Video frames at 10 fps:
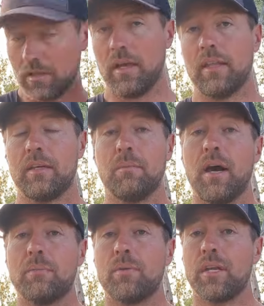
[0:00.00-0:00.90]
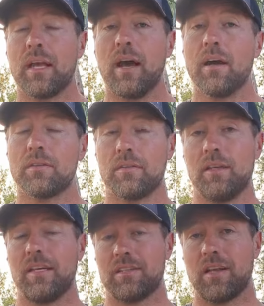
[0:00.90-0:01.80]
And it might bring out the
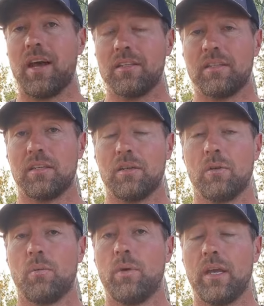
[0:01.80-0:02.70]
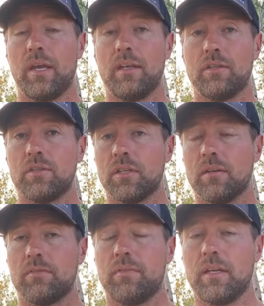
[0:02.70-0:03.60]
anxiety where you
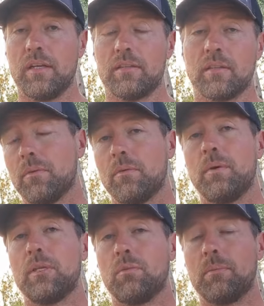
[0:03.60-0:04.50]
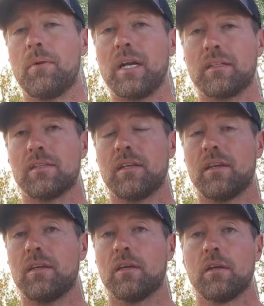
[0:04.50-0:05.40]
didn't feel it when you were practicing
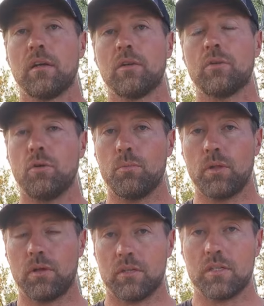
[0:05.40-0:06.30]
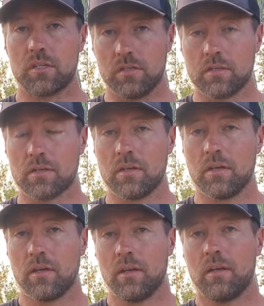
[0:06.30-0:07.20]
in normal conditions.
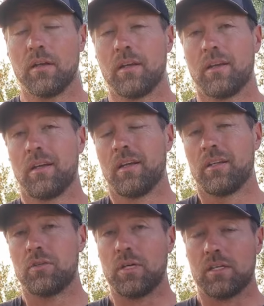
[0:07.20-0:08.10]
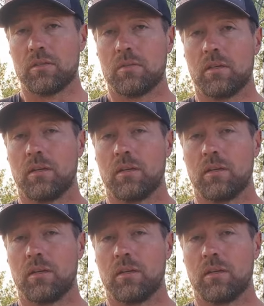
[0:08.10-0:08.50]
Triggers